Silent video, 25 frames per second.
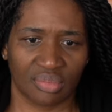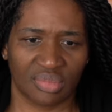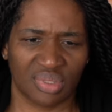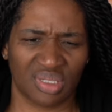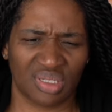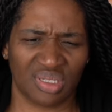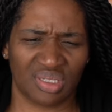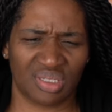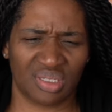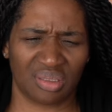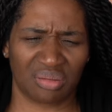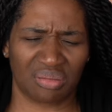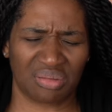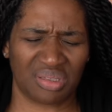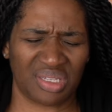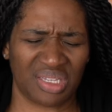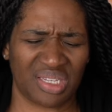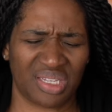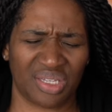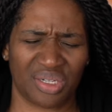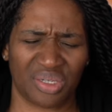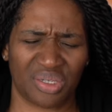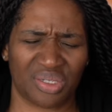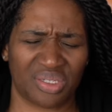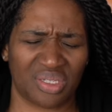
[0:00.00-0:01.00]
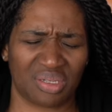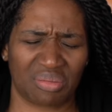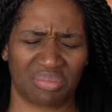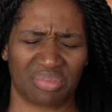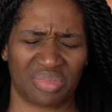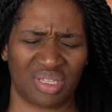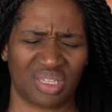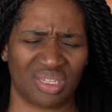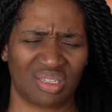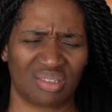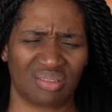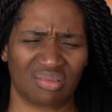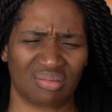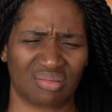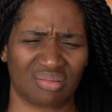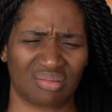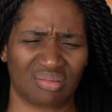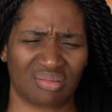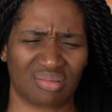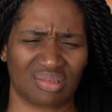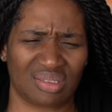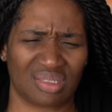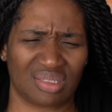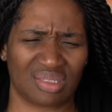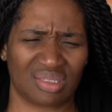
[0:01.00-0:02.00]
Please don't lick it or
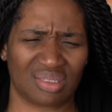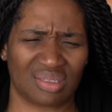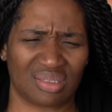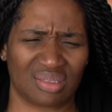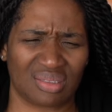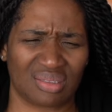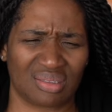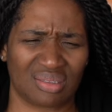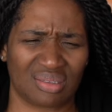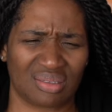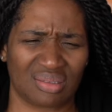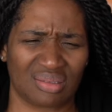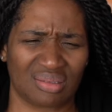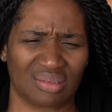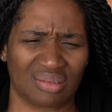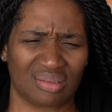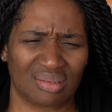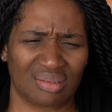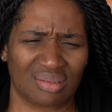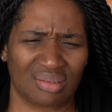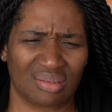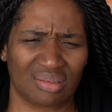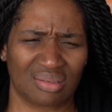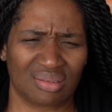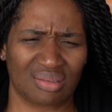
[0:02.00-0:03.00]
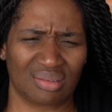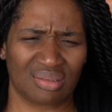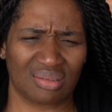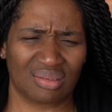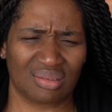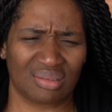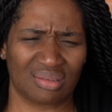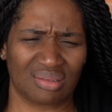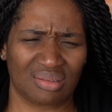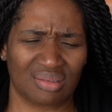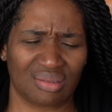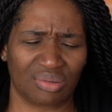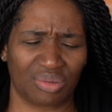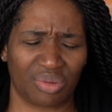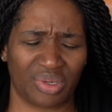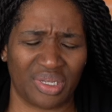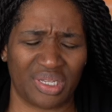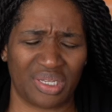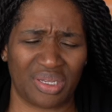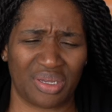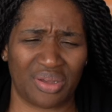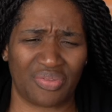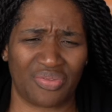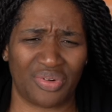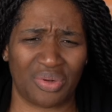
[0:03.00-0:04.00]
something. Or
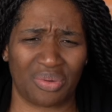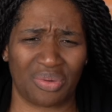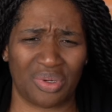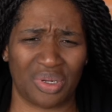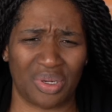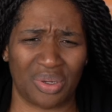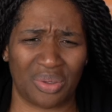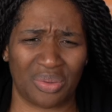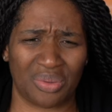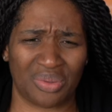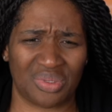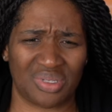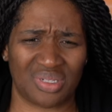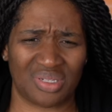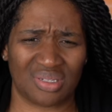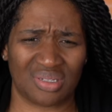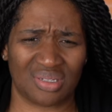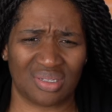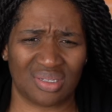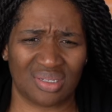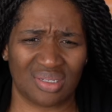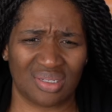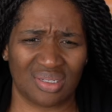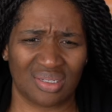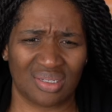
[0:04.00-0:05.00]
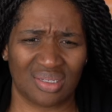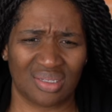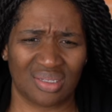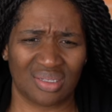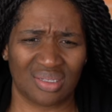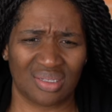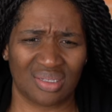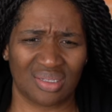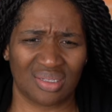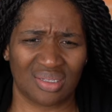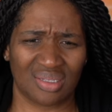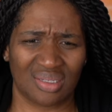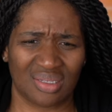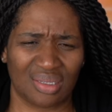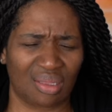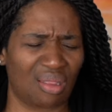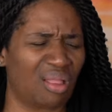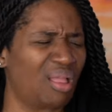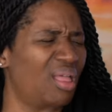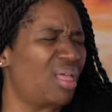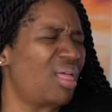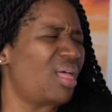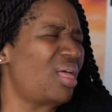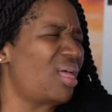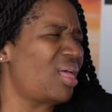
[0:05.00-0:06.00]
you have no nose.
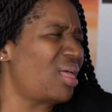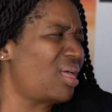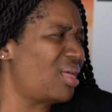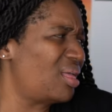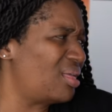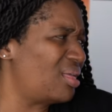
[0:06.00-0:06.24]
Ugh.